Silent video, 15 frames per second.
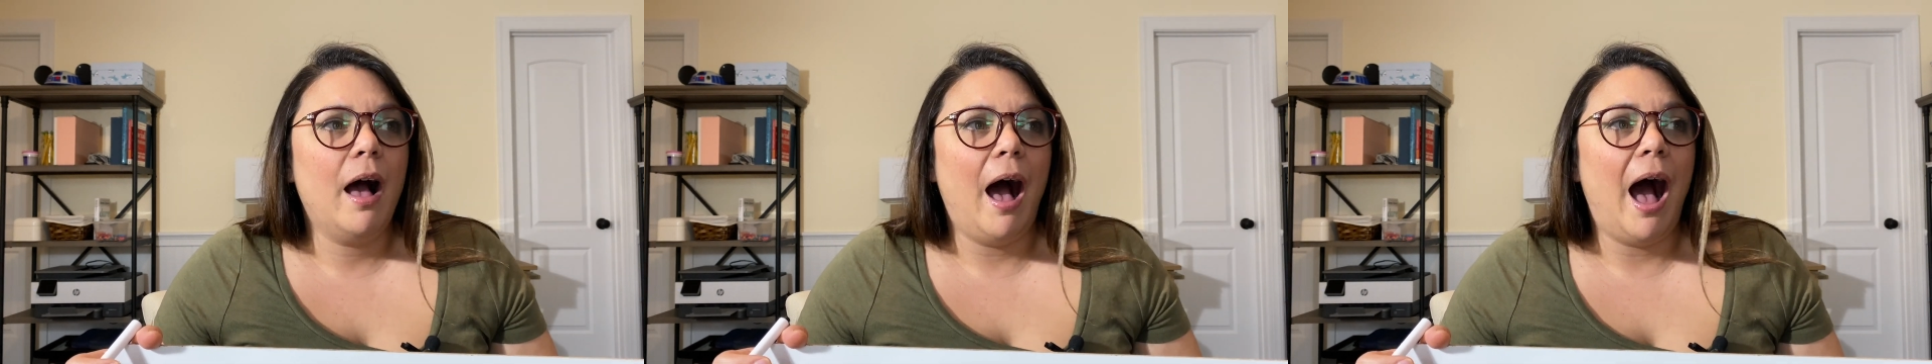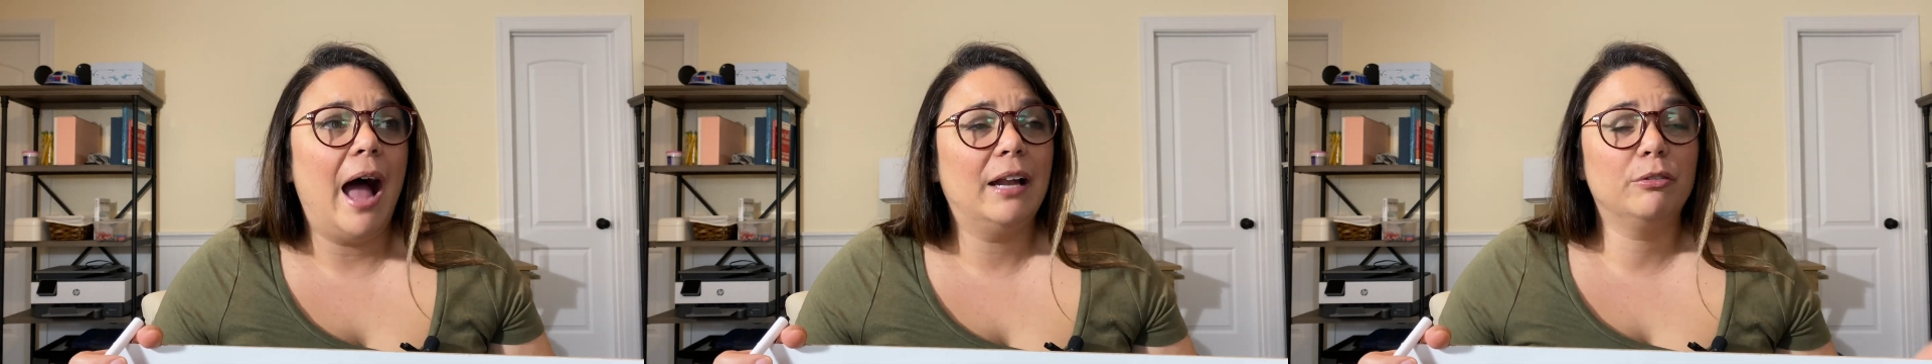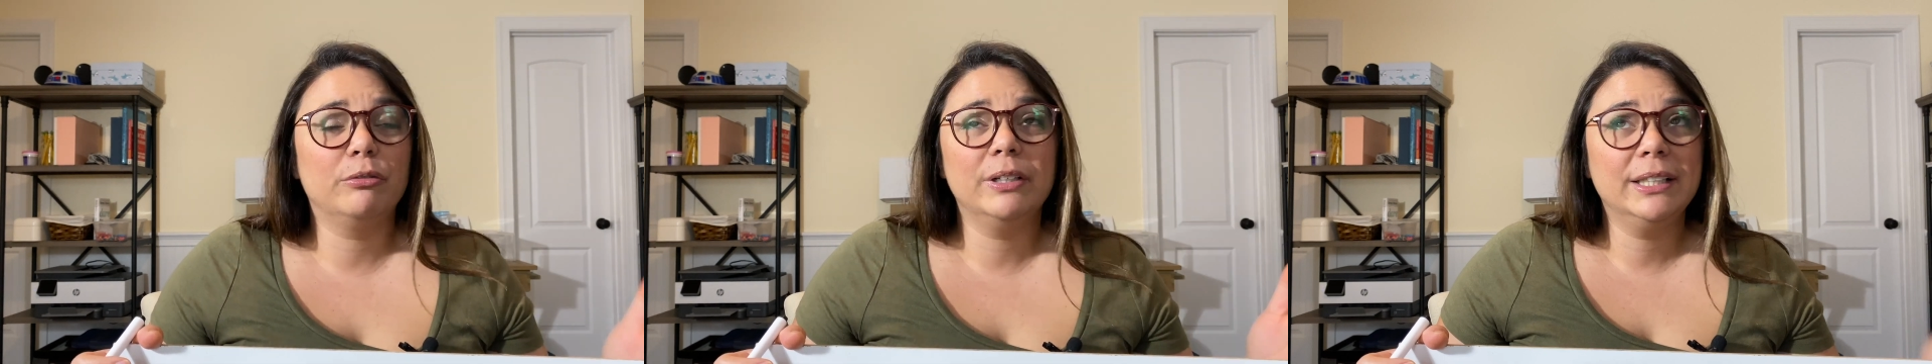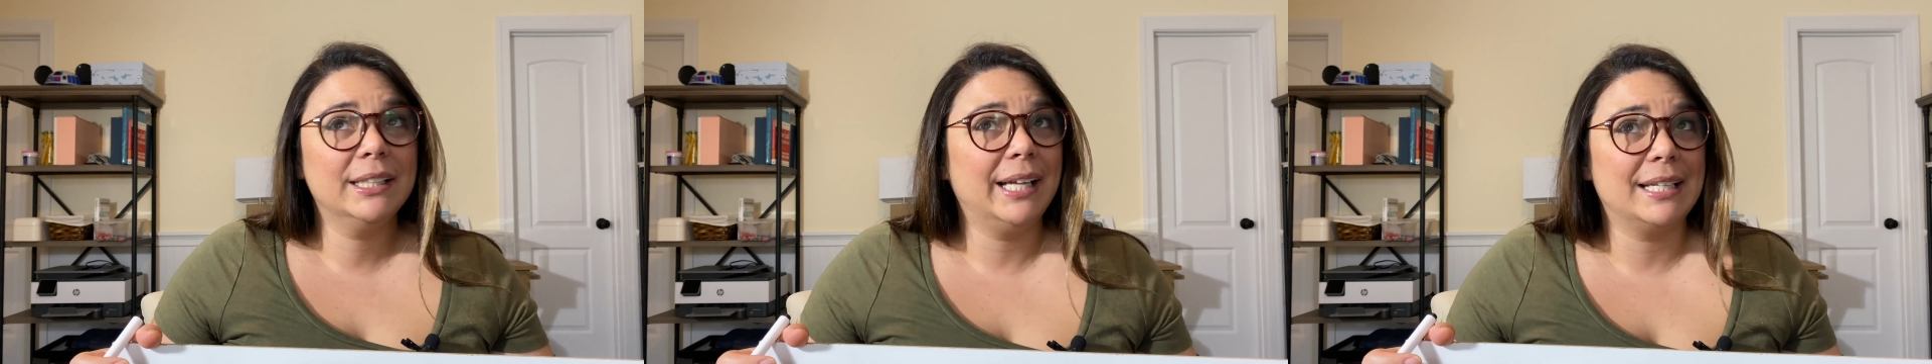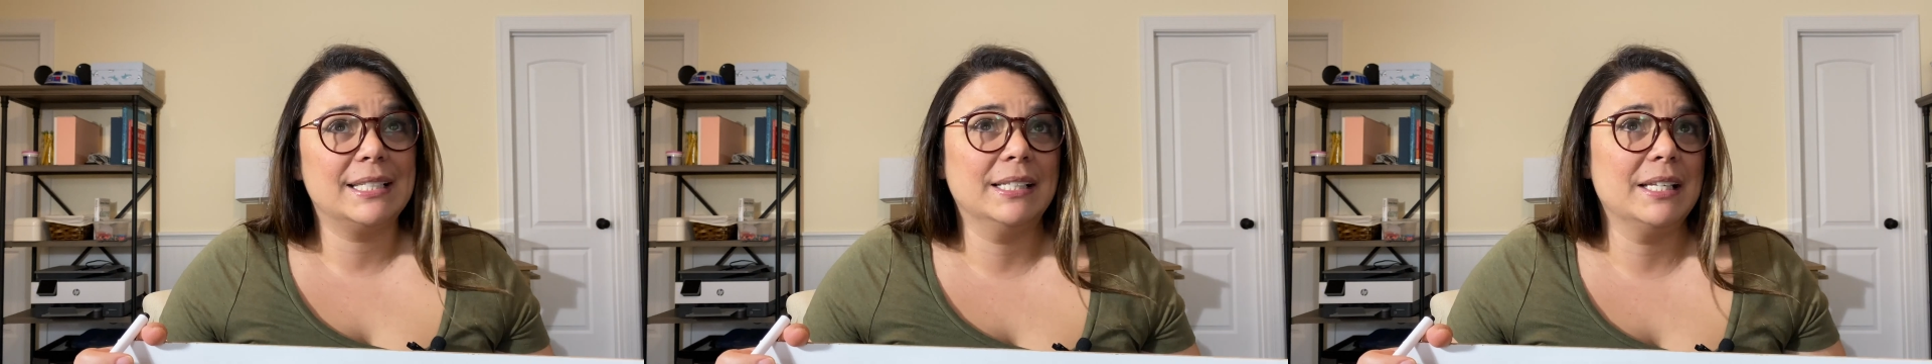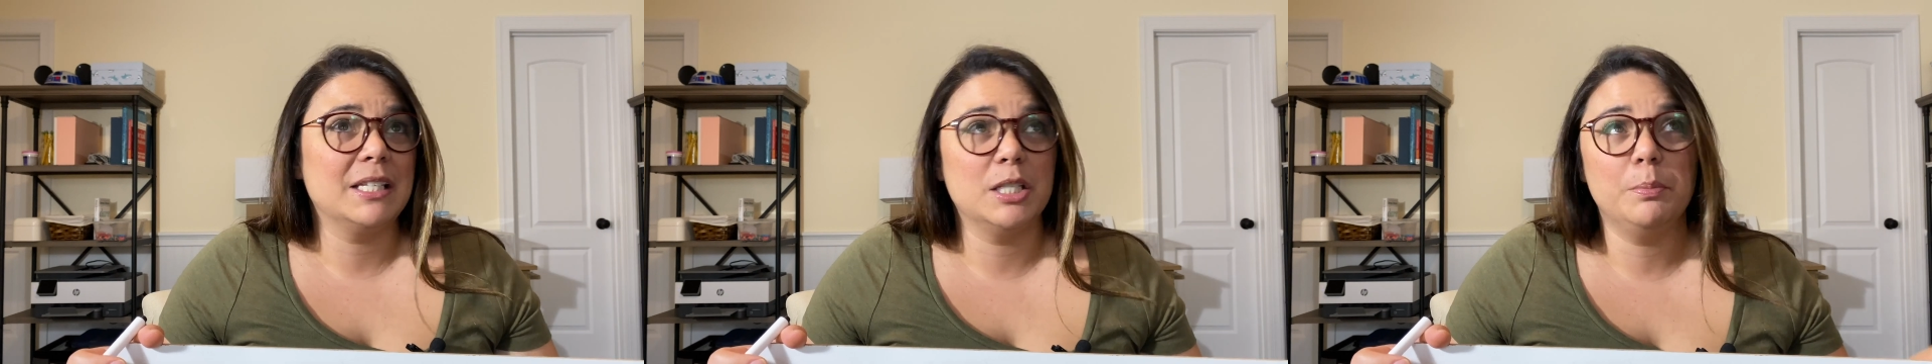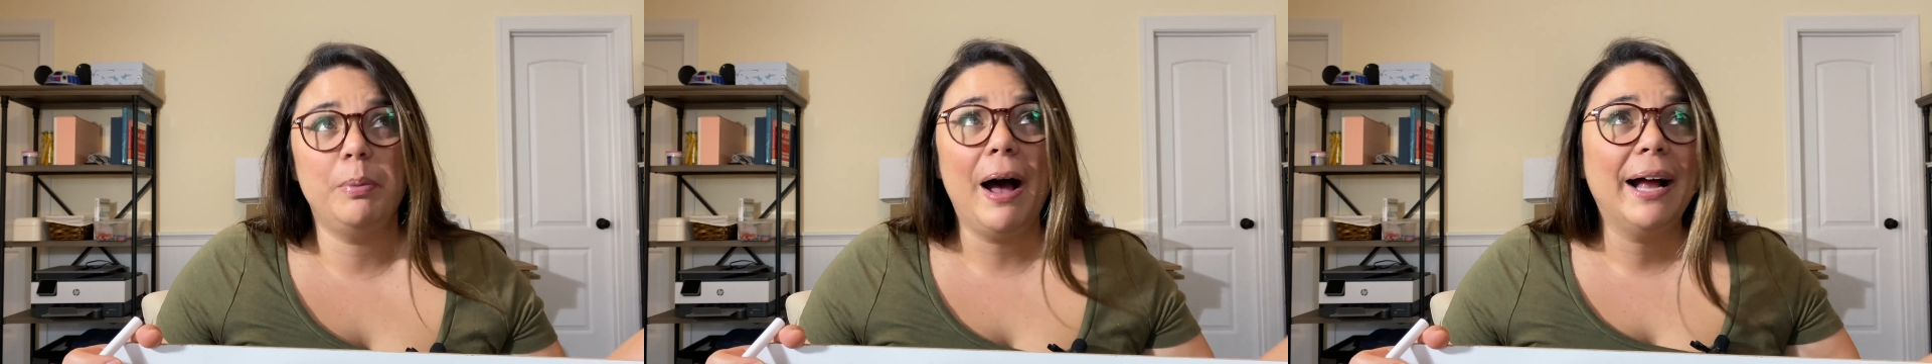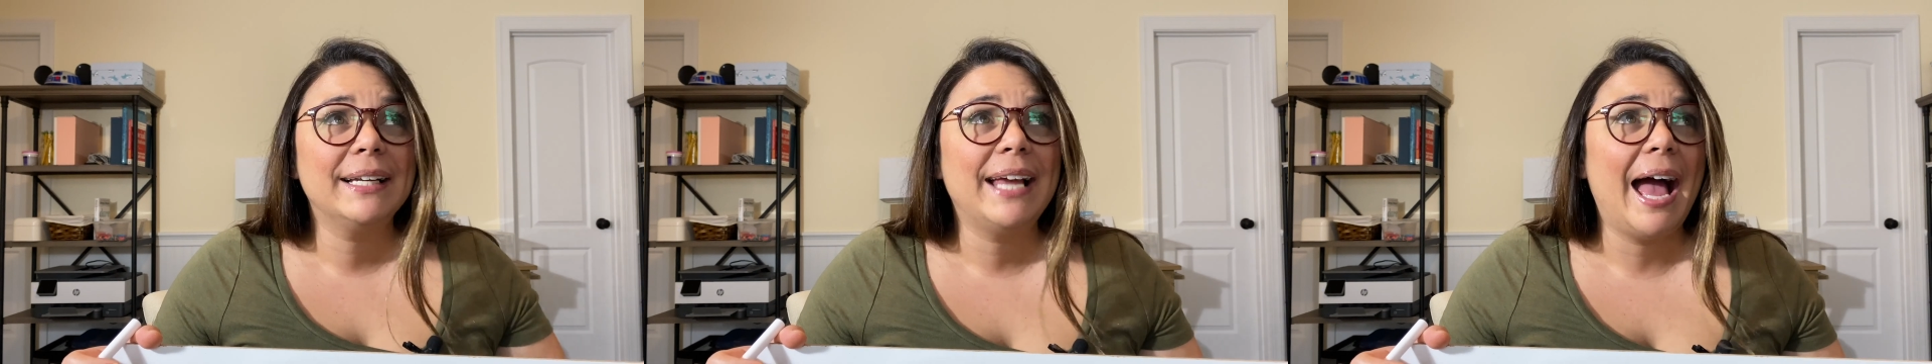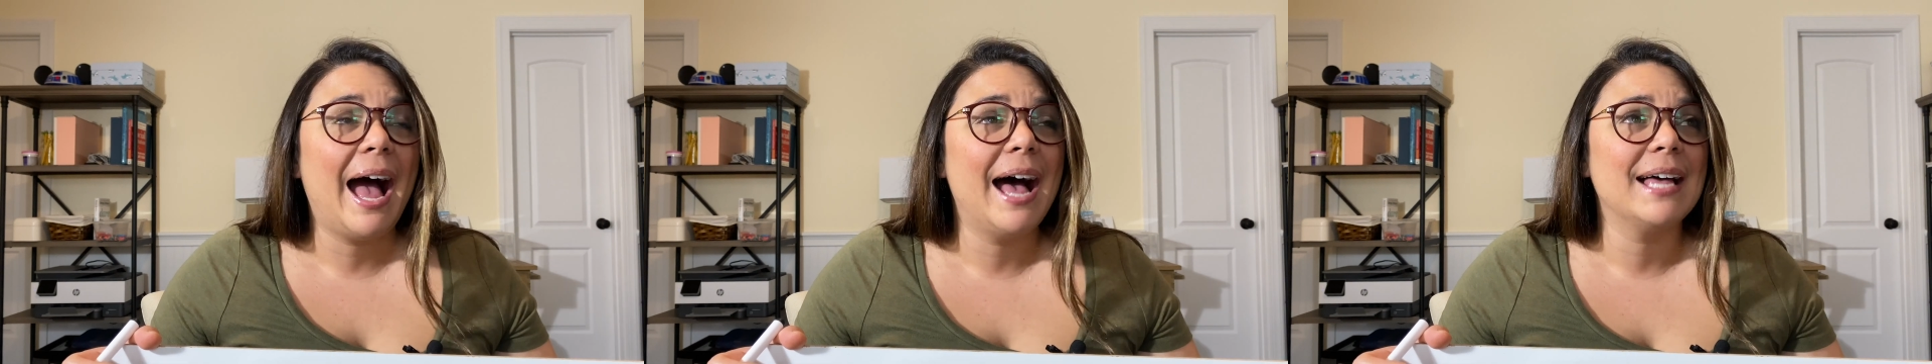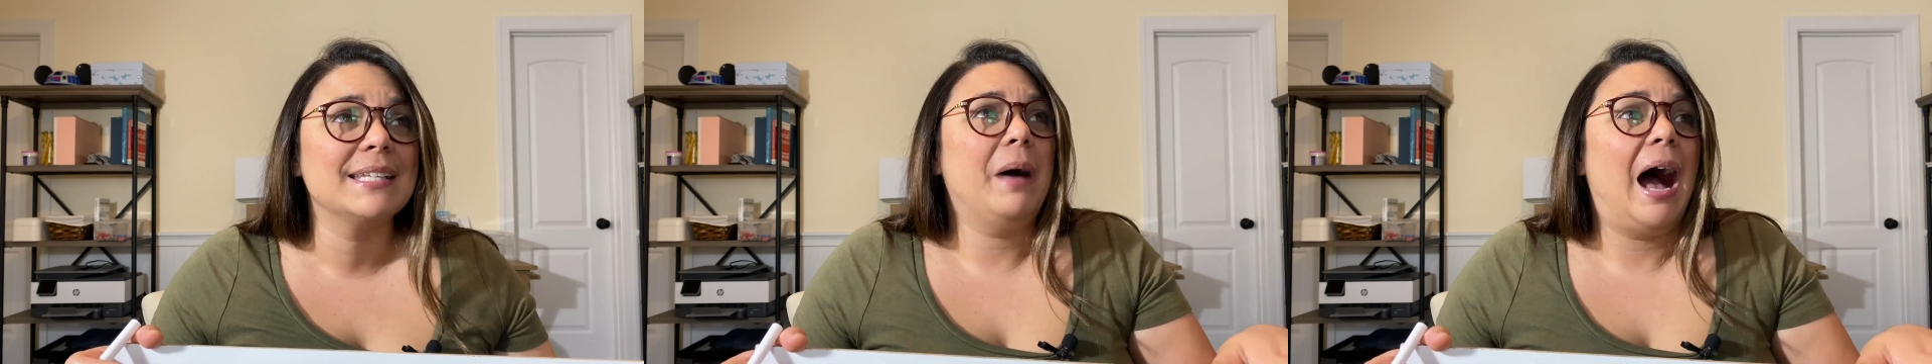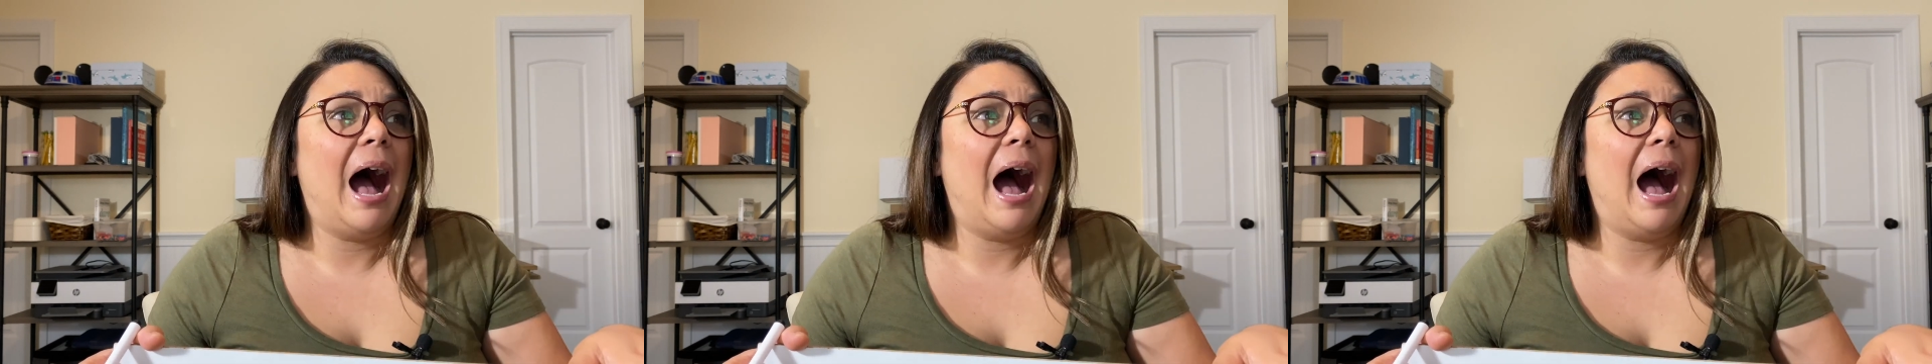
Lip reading: I really like to listen to podcasts.